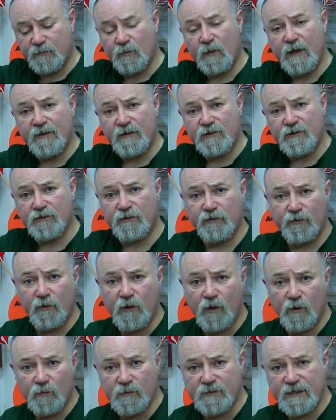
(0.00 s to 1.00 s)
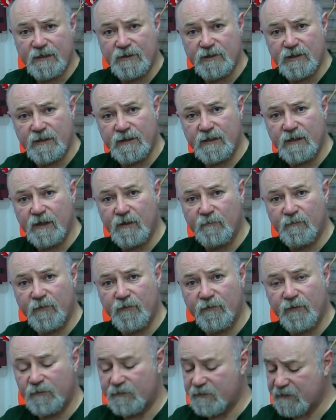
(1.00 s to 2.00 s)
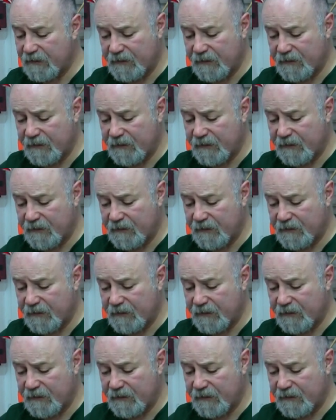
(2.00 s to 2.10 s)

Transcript: to where the screw holes actually come through.